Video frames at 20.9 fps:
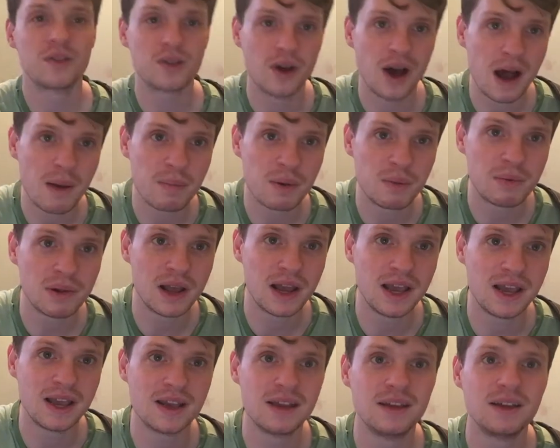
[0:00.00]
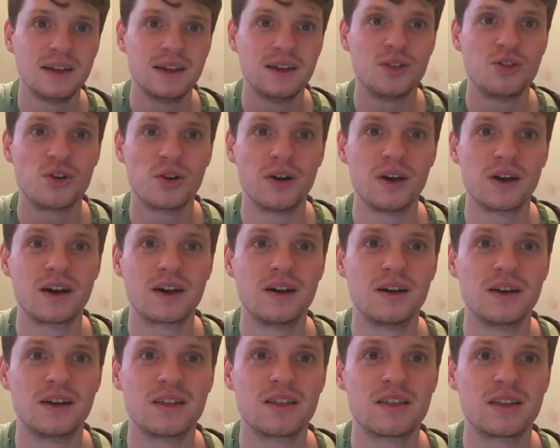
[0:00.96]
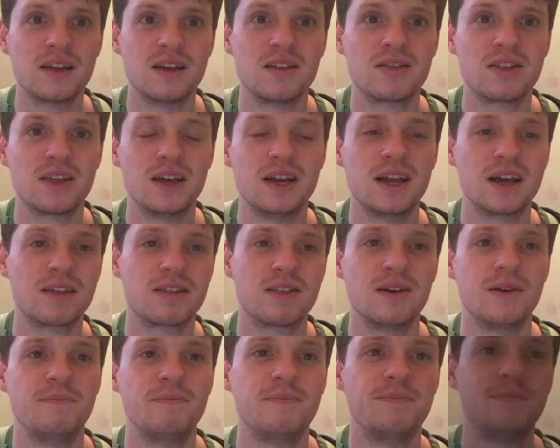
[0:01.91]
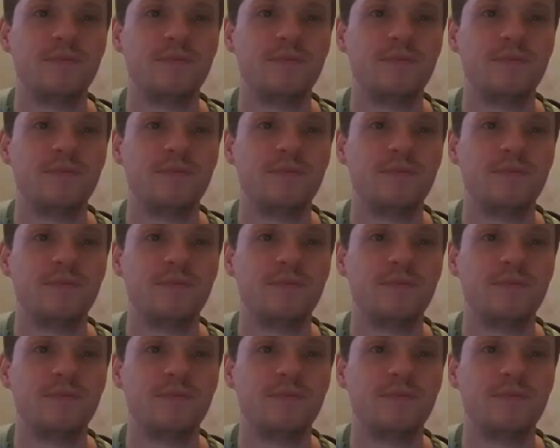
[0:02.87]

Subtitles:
So happy playing, enjoy it guys, and see you next time.